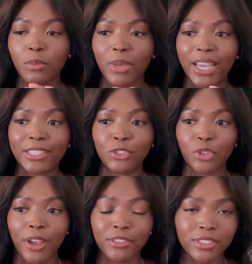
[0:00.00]
My
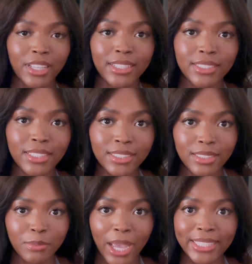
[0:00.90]
driver's
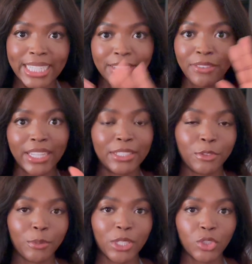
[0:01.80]
license, my identifying
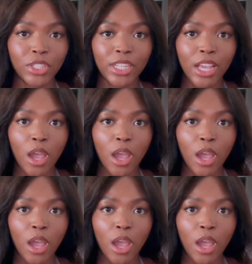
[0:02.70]
information,